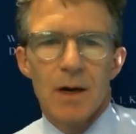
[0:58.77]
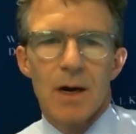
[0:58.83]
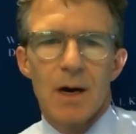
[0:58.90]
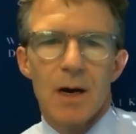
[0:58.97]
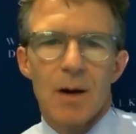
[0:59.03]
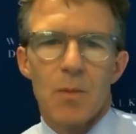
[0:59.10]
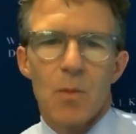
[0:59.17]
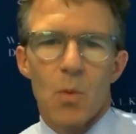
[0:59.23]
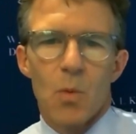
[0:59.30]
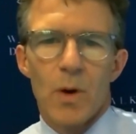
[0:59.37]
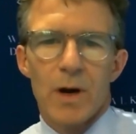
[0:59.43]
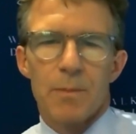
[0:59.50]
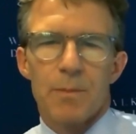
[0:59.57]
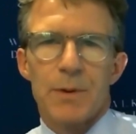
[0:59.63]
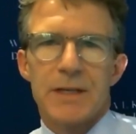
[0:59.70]
um,
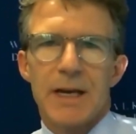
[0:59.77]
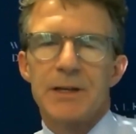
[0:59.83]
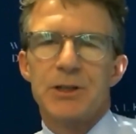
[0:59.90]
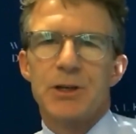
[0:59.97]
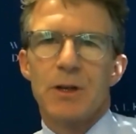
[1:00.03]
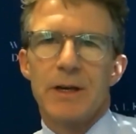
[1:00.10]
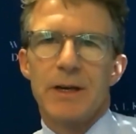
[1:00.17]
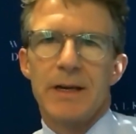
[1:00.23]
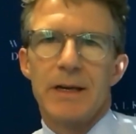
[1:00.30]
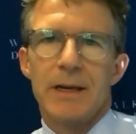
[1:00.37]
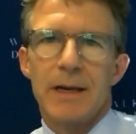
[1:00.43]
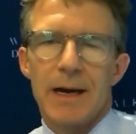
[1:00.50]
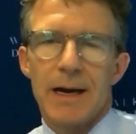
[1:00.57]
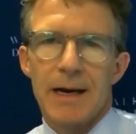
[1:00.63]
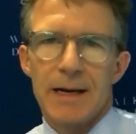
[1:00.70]
where
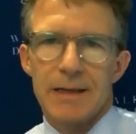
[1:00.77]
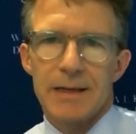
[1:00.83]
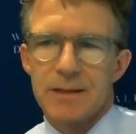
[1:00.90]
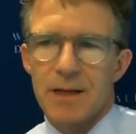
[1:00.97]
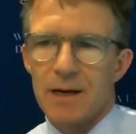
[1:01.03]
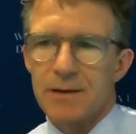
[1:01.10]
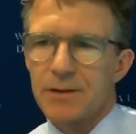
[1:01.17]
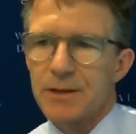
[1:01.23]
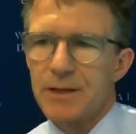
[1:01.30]
potentially, as Dr.